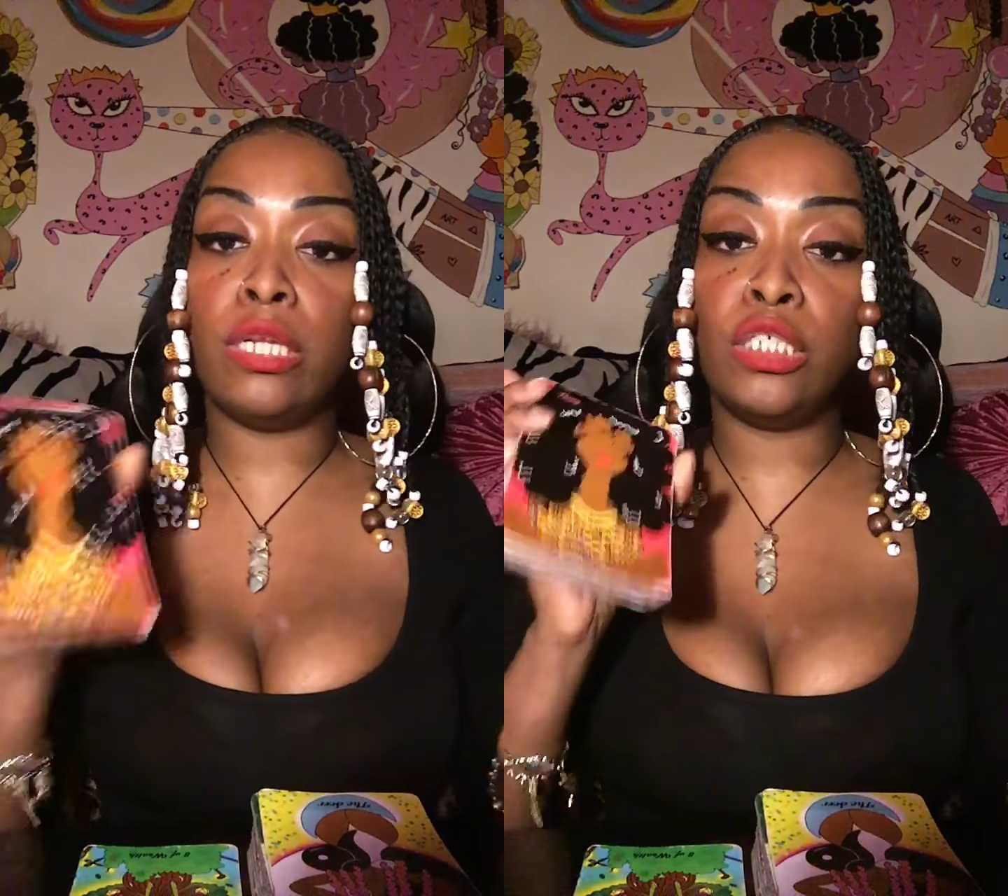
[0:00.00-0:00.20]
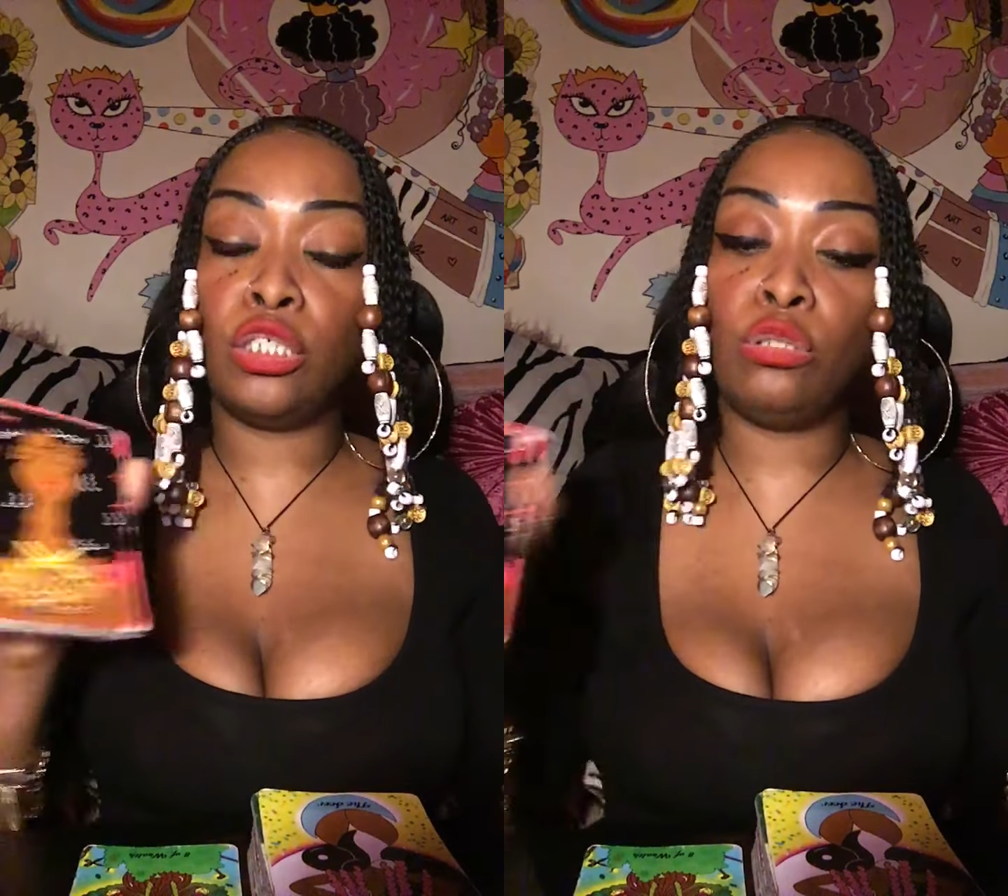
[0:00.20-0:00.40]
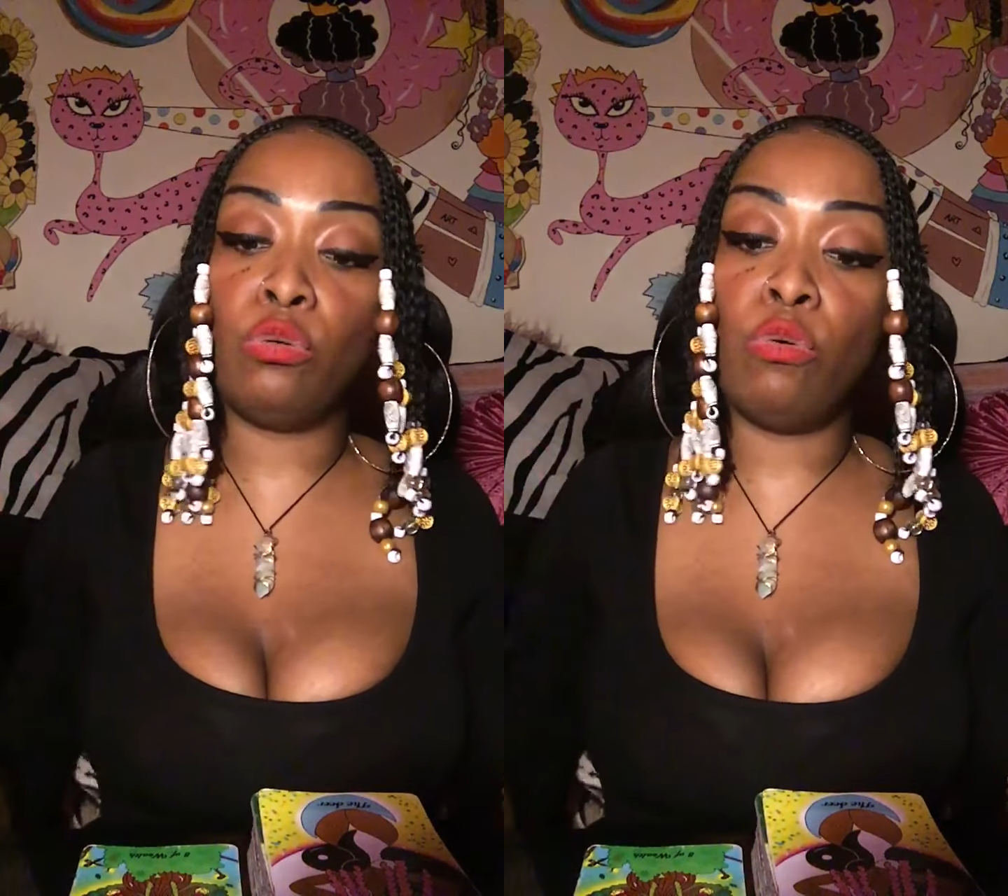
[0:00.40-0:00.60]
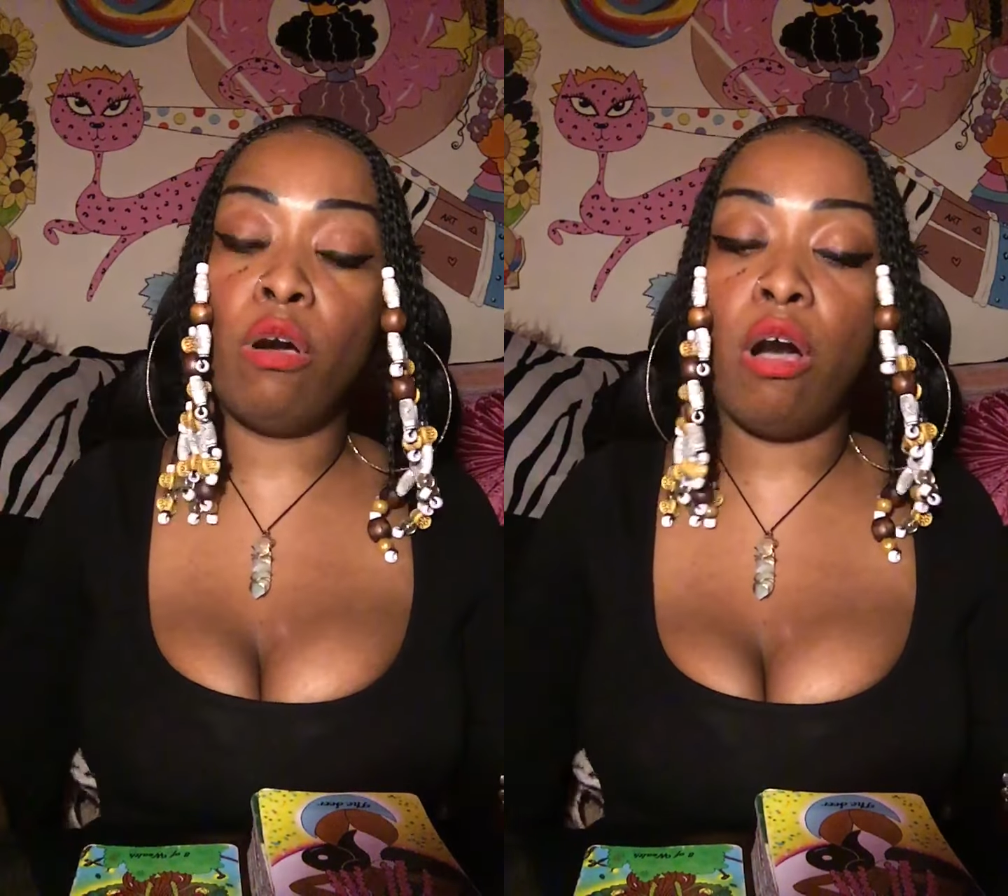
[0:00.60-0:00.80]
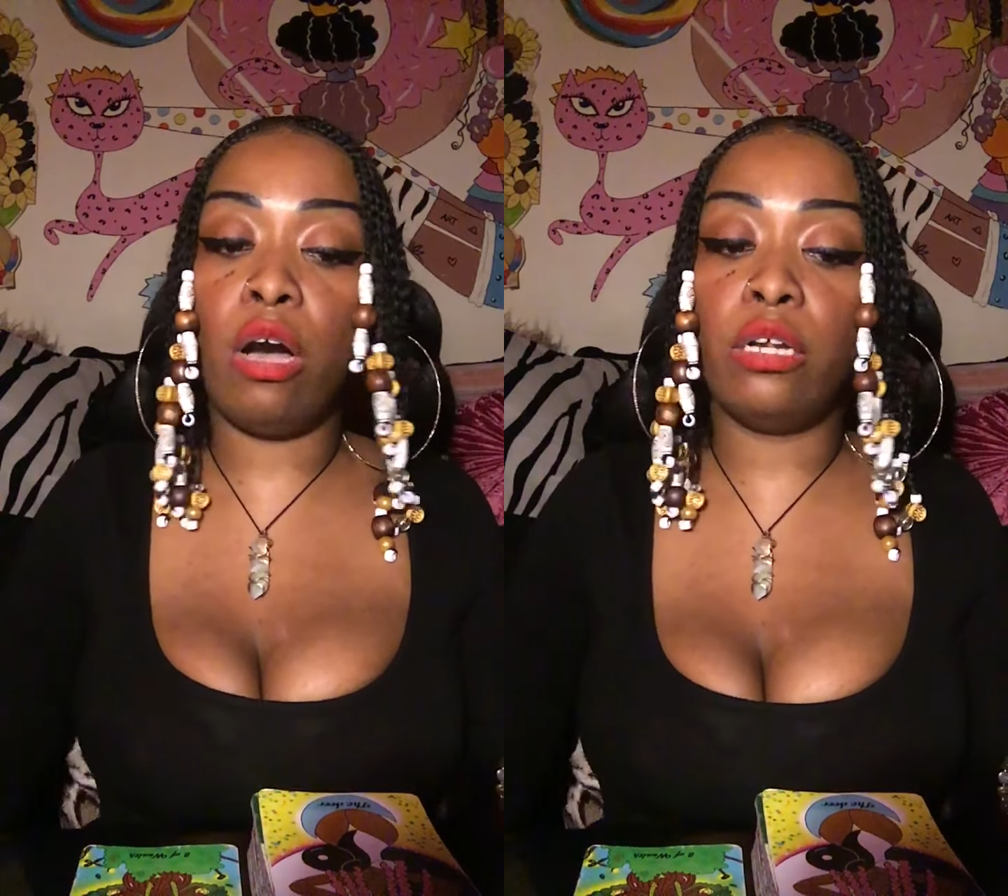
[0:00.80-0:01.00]
additional
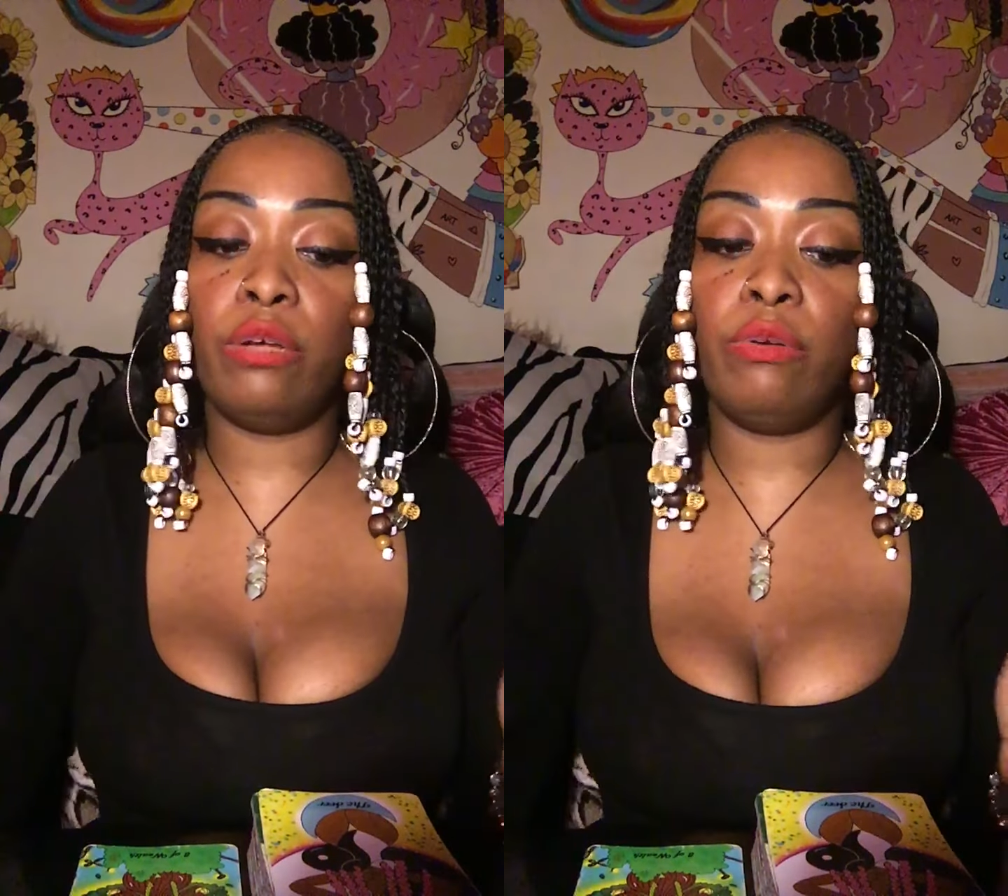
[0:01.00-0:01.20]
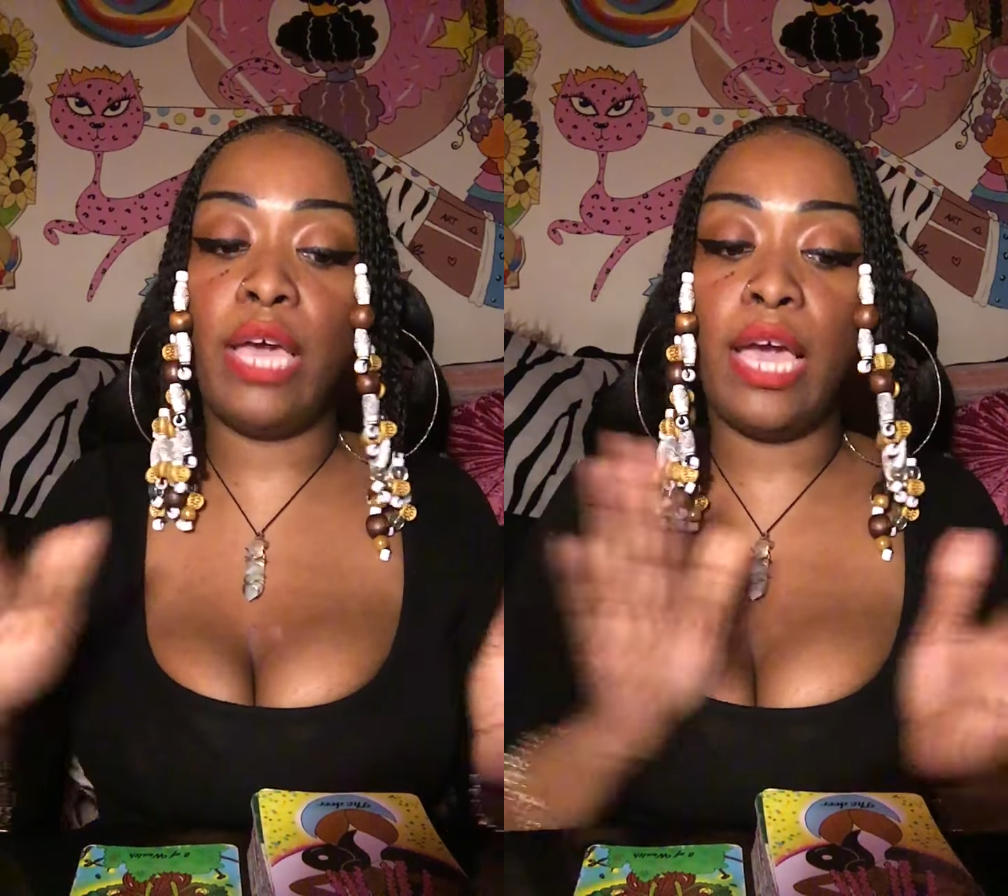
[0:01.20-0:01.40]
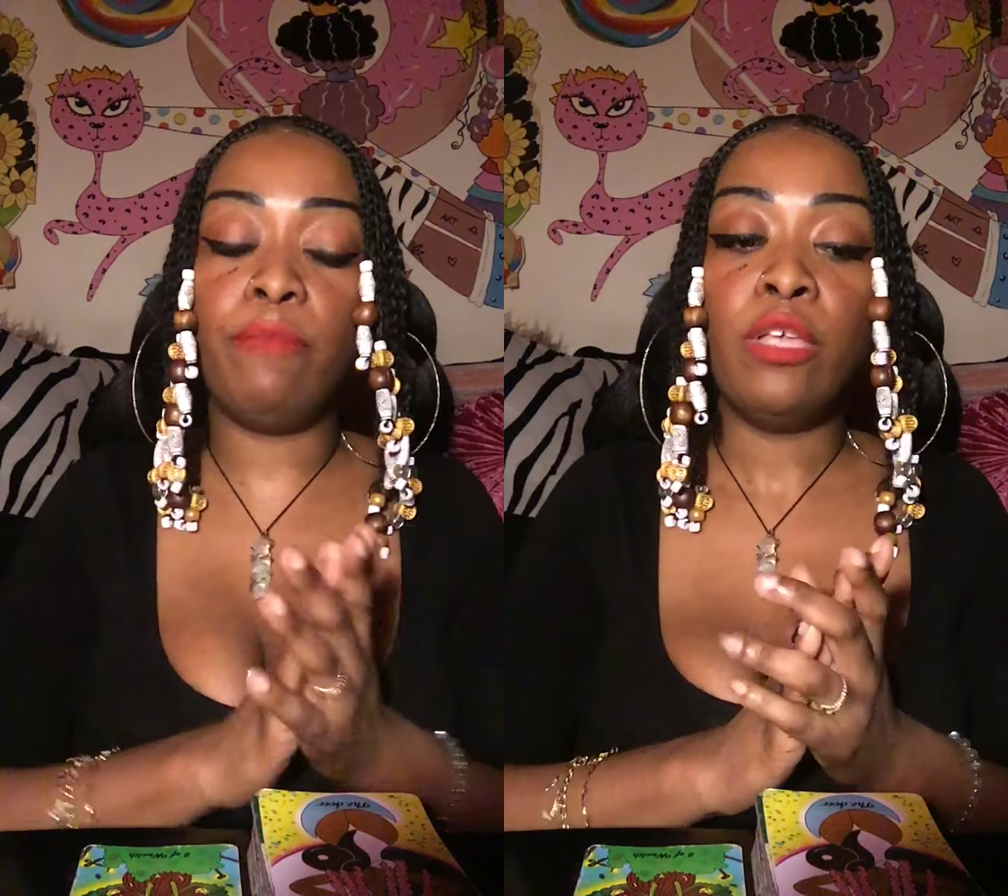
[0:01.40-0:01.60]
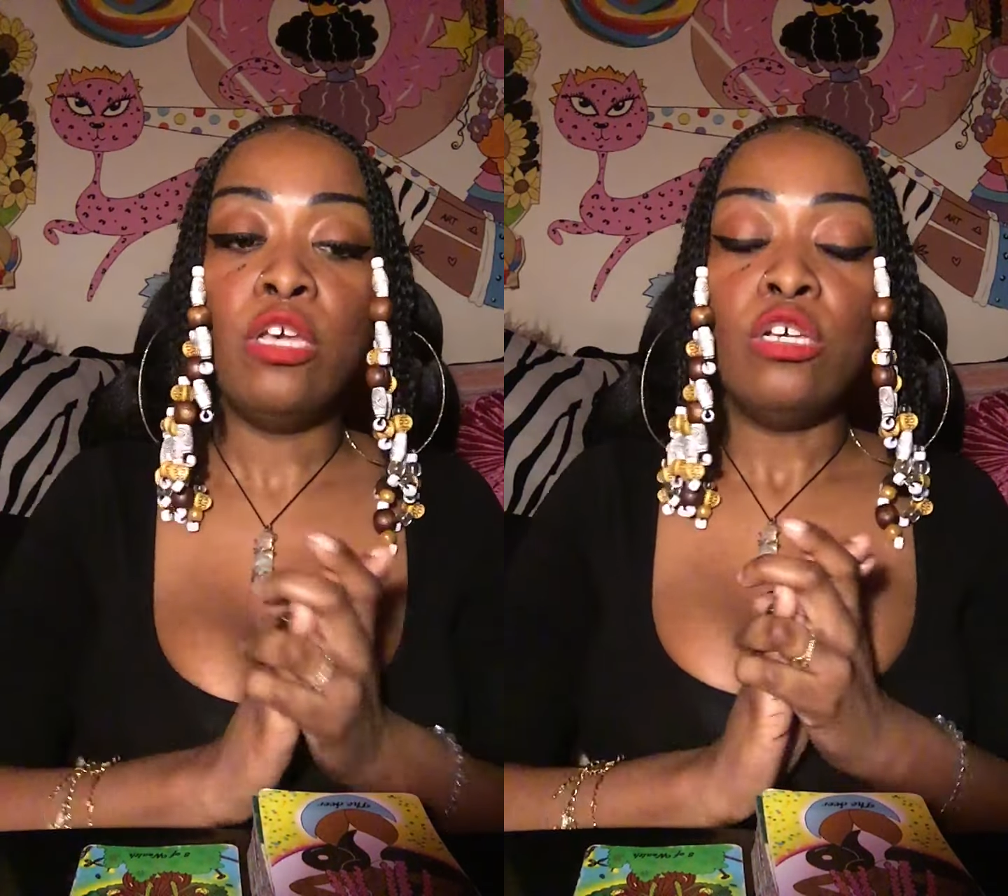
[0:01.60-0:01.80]
card, okay?